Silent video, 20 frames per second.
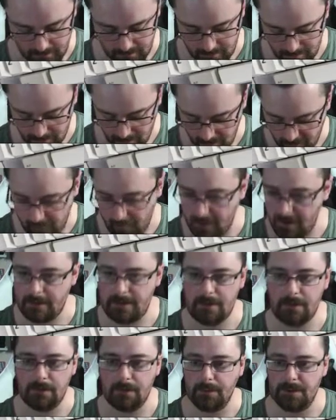A lot of my
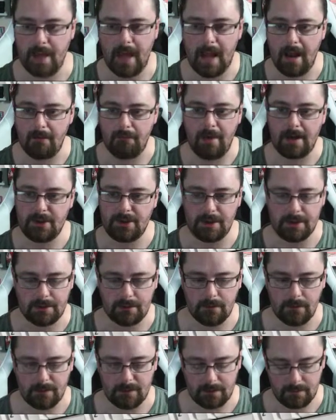tools are air ratchet
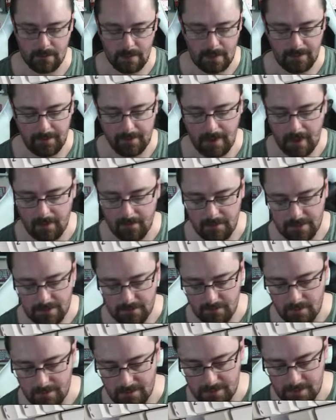tools as well in the garage as
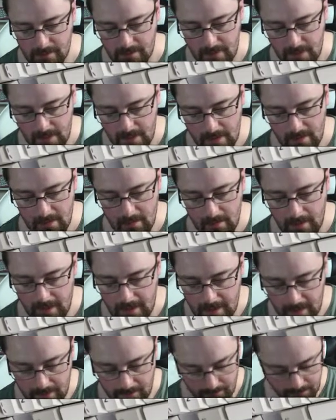well, so
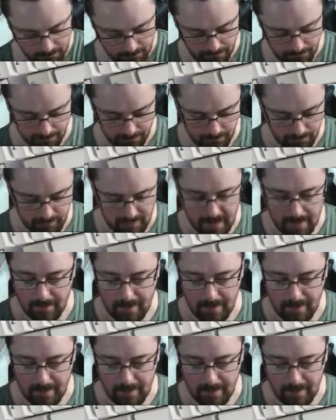that